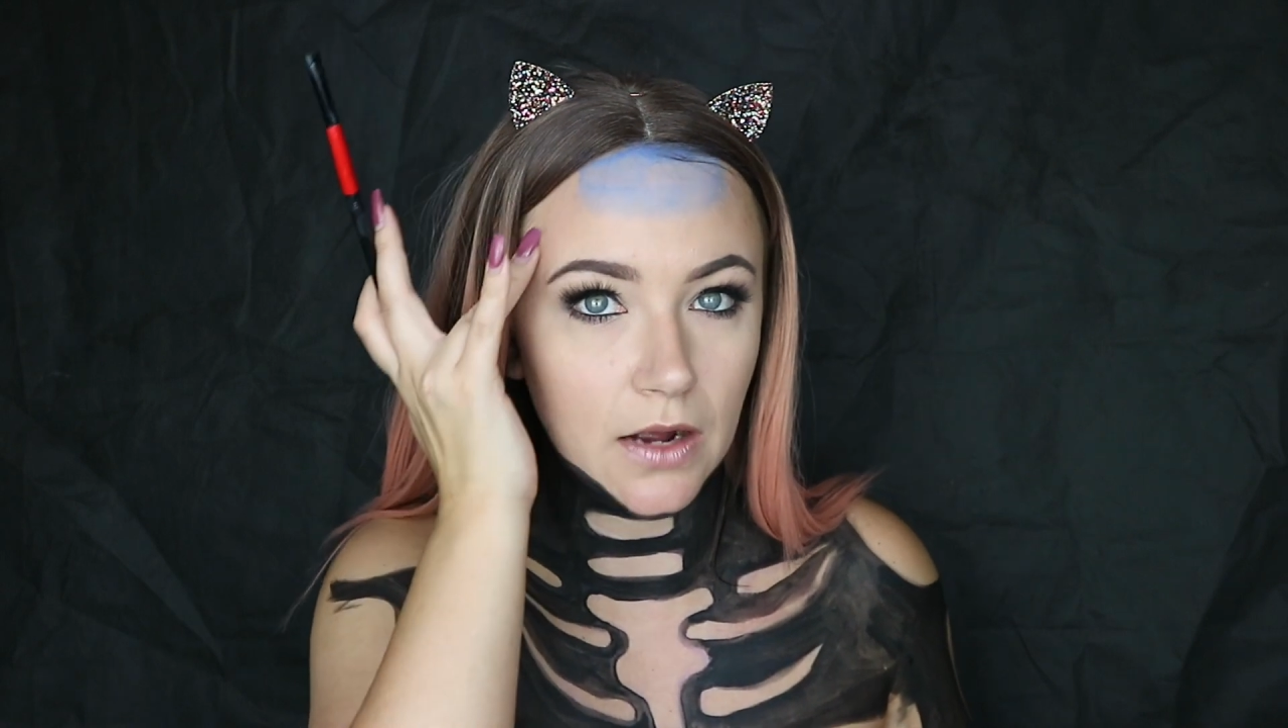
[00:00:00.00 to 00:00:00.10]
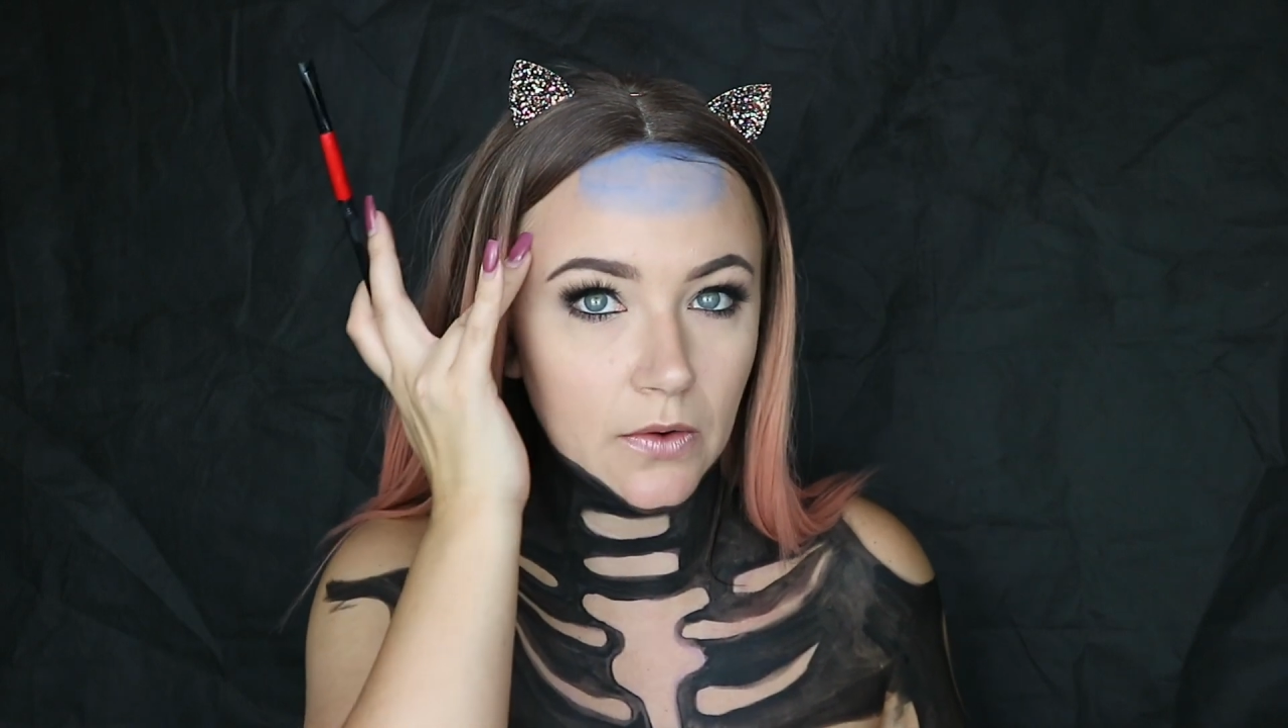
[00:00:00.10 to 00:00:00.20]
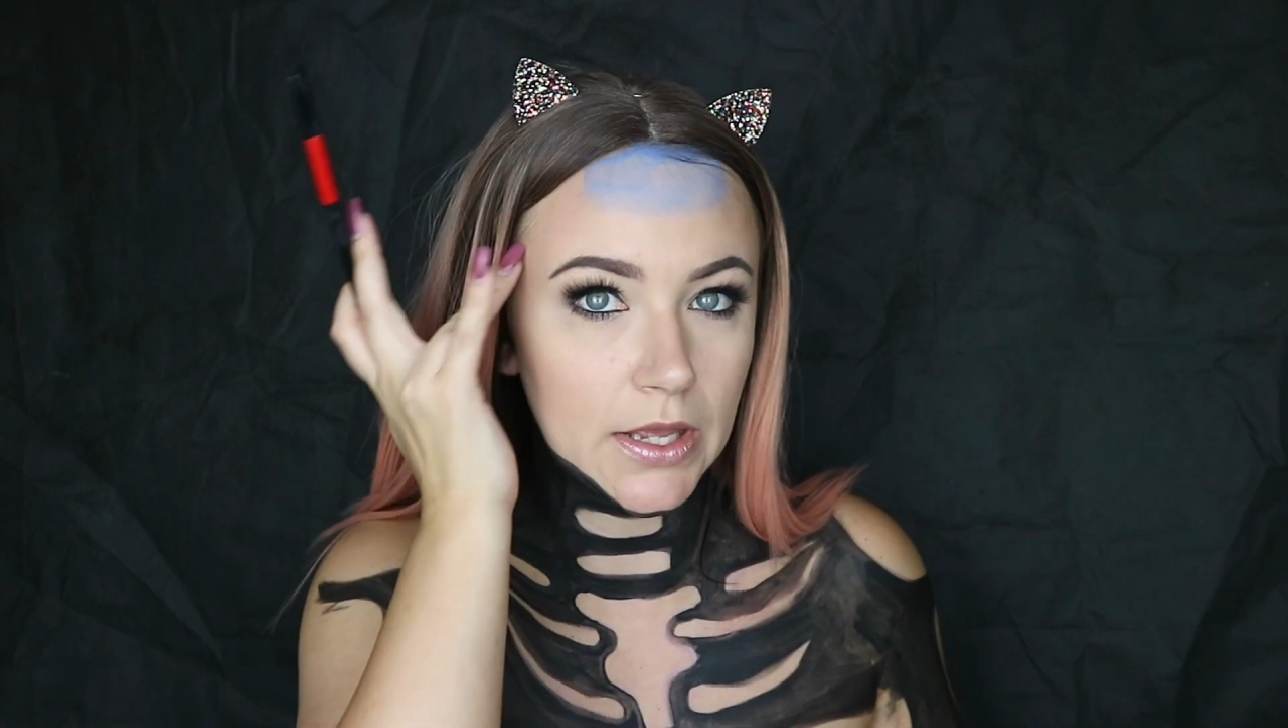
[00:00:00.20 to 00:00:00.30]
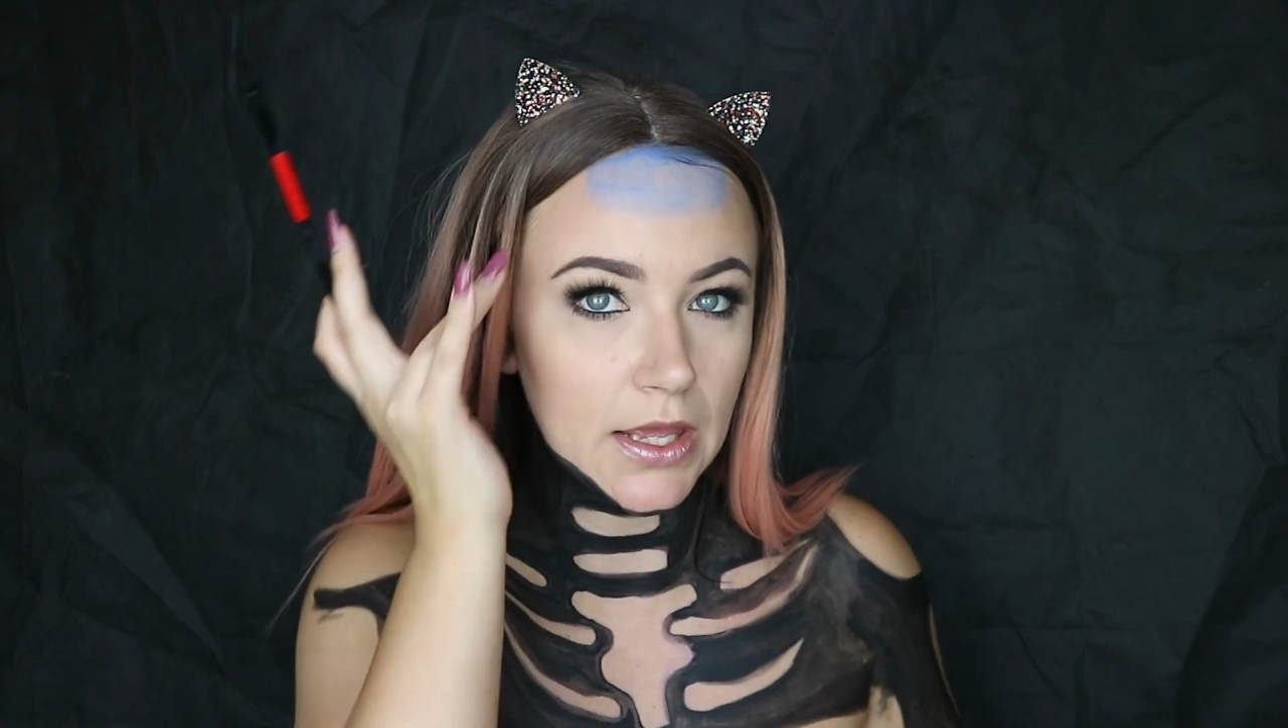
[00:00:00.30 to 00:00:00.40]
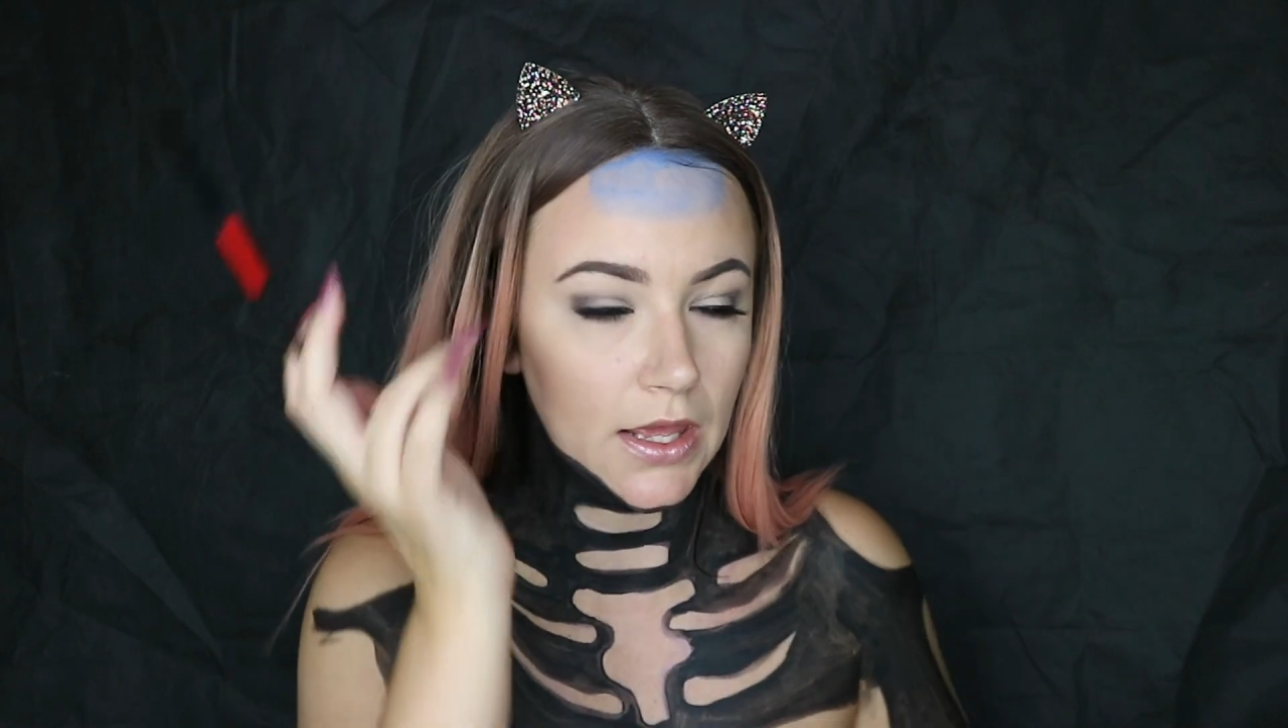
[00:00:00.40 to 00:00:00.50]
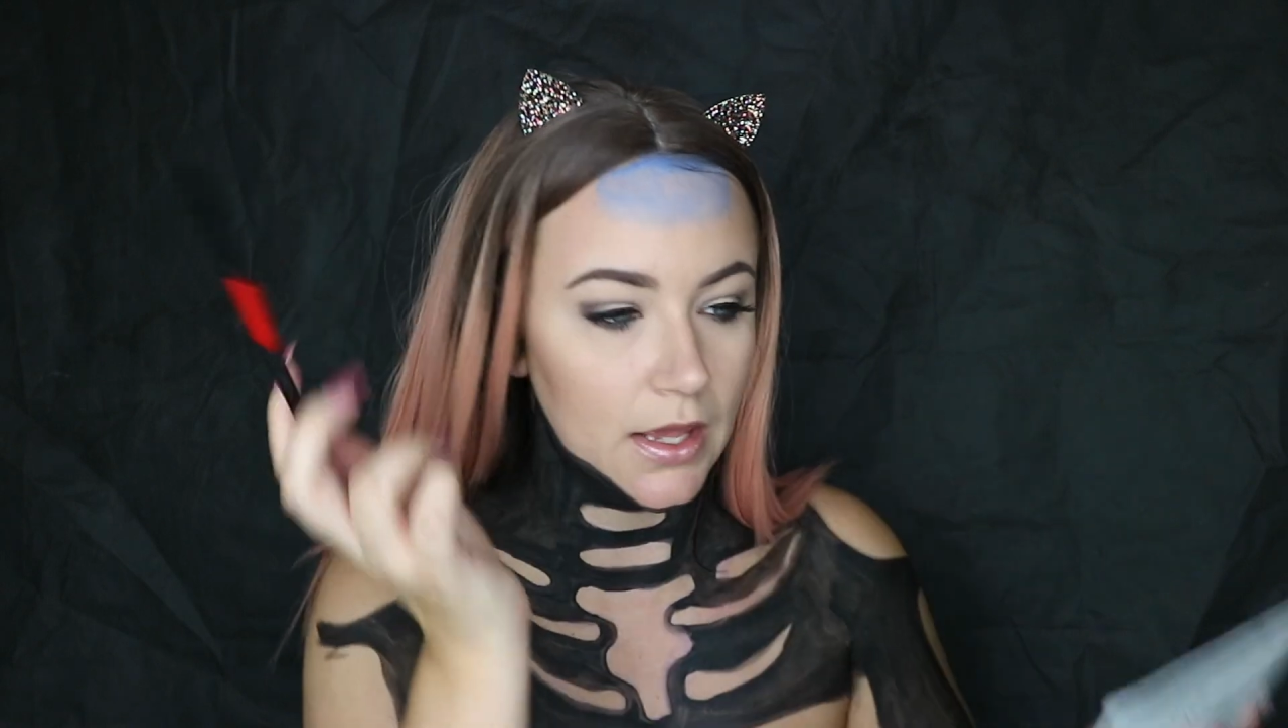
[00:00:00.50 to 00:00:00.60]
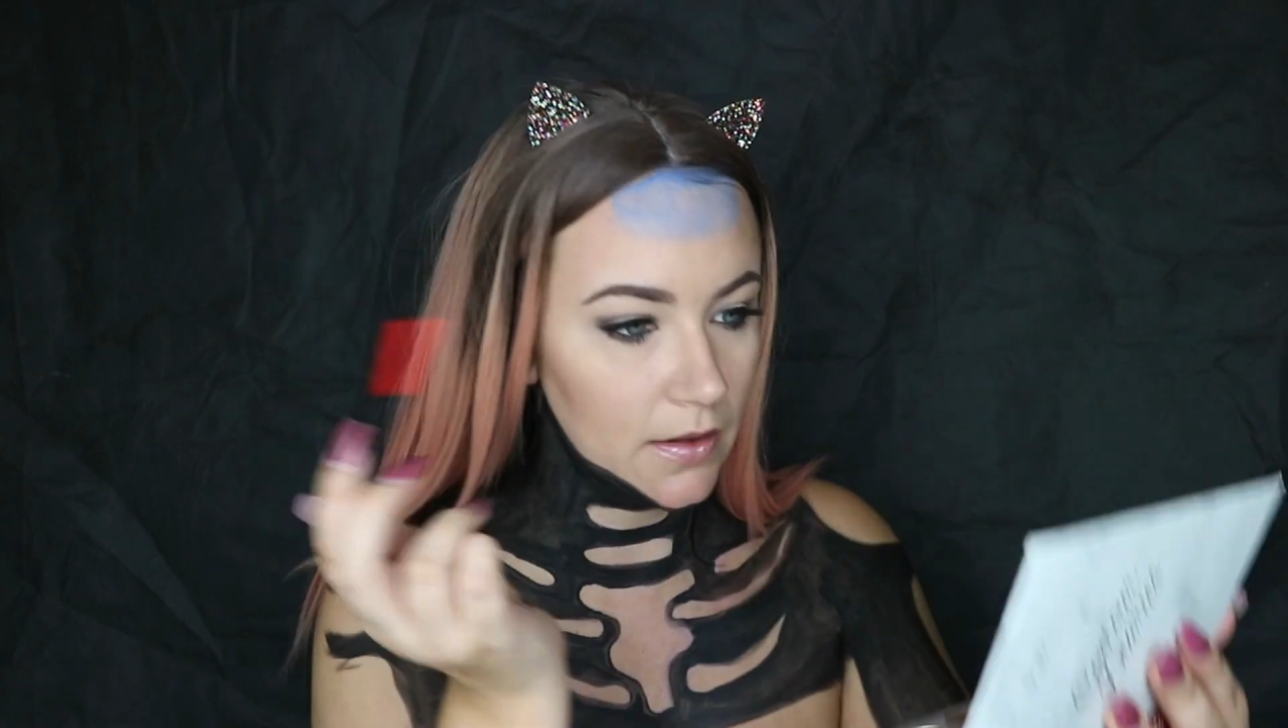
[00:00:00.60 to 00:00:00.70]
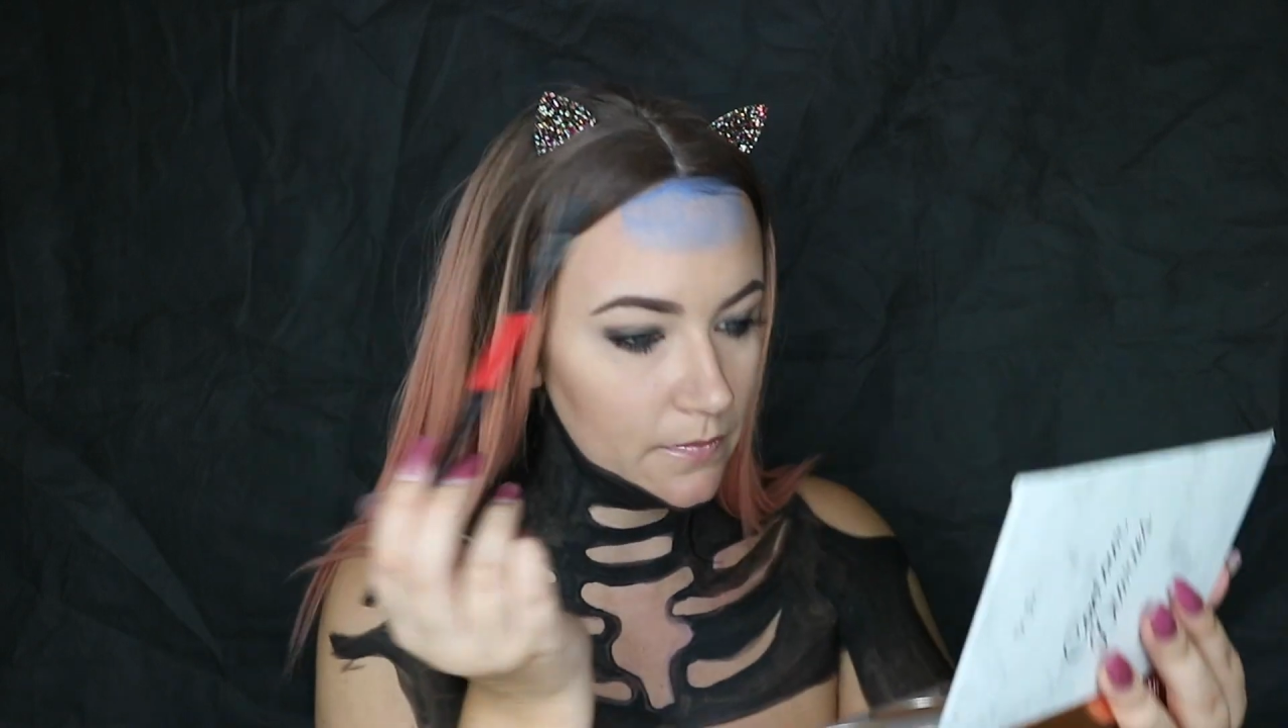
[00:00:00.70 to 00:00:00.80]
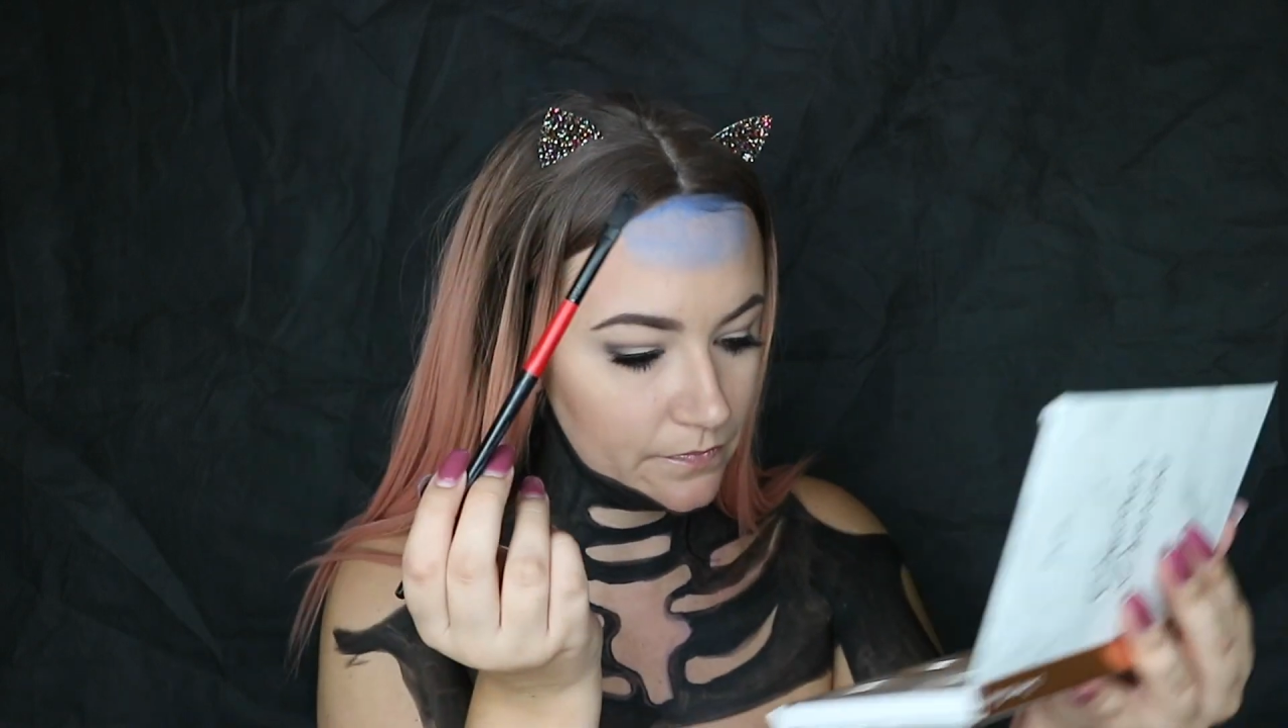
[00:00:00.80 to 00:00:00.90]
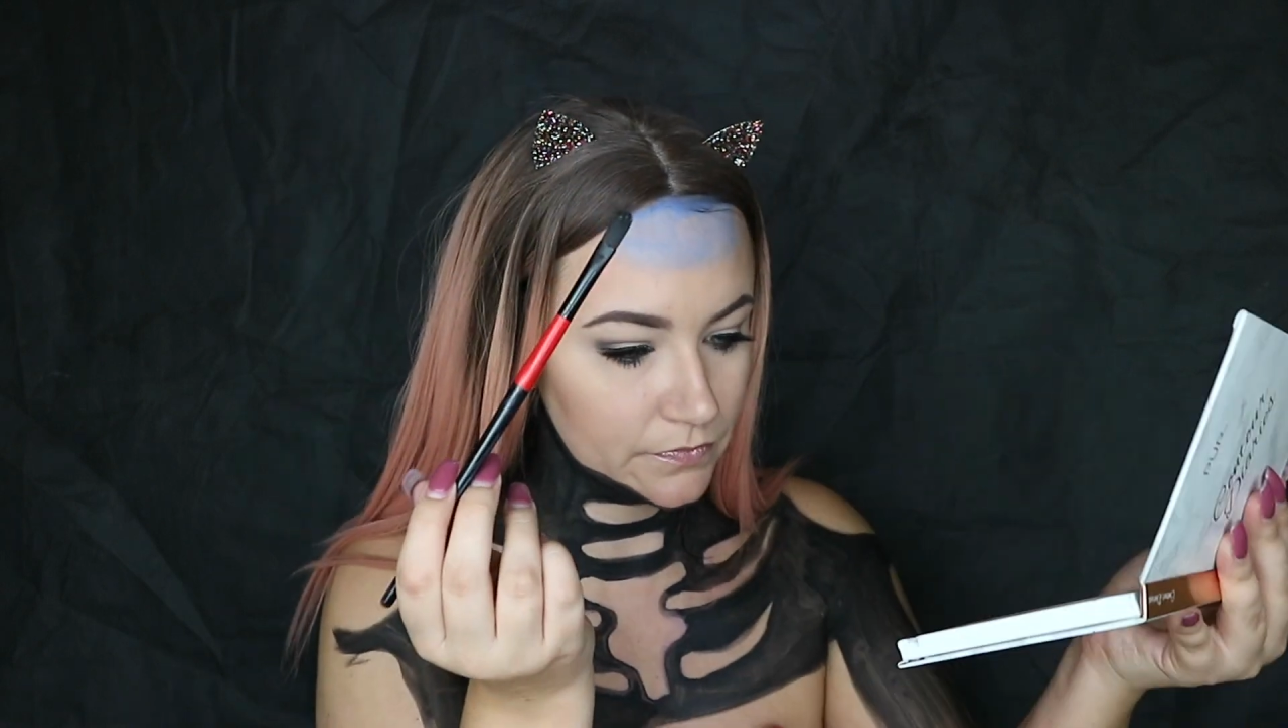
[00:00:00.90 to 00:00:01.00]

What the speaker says: out here.